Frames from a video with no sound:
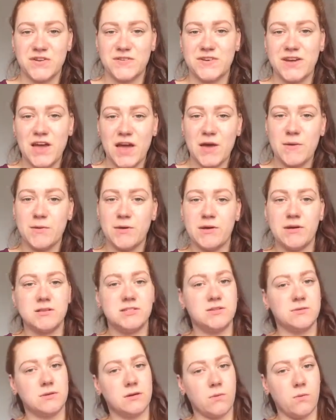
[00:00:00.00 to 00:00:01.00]
I hope you are
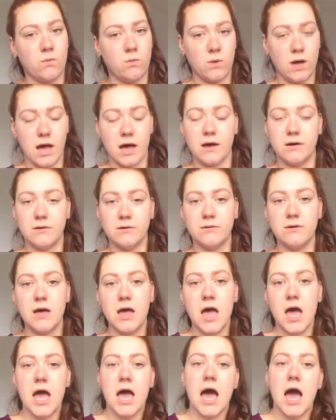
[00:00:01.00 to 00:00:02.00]
doing well.
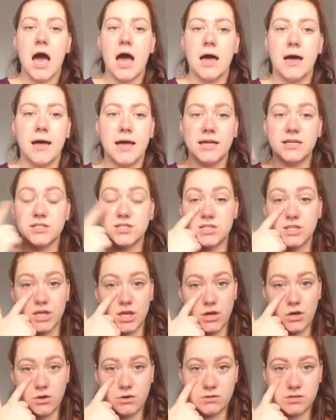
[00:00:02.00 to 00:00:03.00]

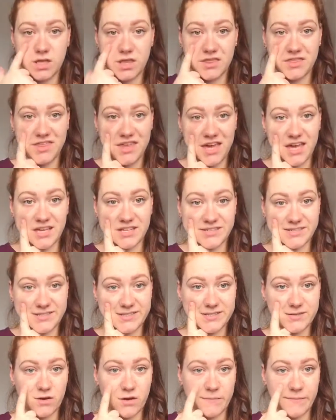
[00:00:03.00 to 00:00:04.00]
Excuse this
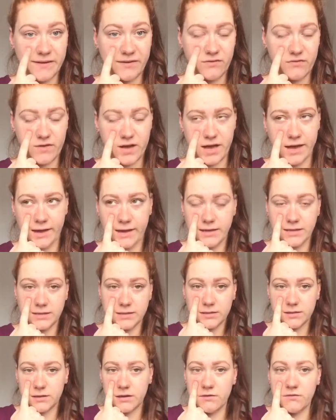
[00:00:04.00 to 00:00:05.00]
on my face.
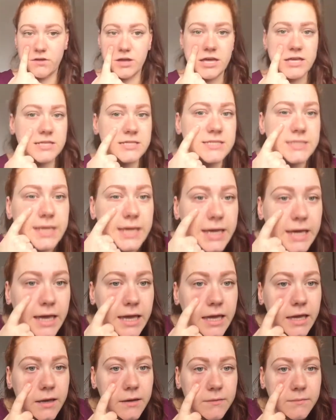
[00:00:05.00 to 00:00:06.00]
I don't know if you can
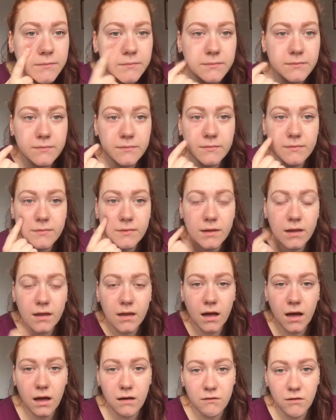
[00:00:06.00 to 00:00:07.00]
see.
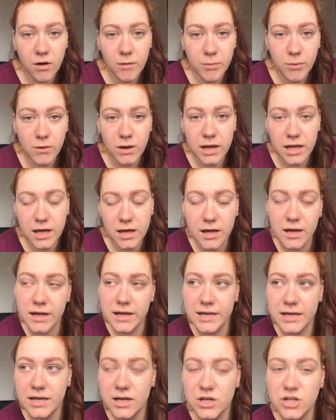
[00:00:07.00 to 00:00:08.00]
I've got a poly
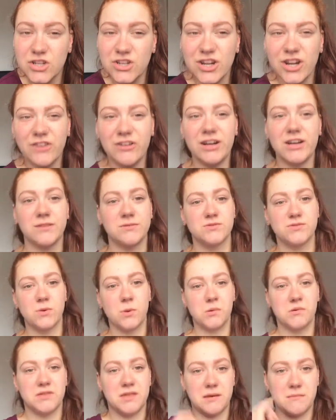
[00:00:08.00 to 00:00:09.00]
eye. Don't really know what's wrong
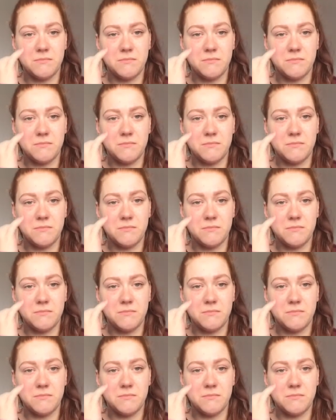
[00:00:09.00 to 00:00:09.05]
with it.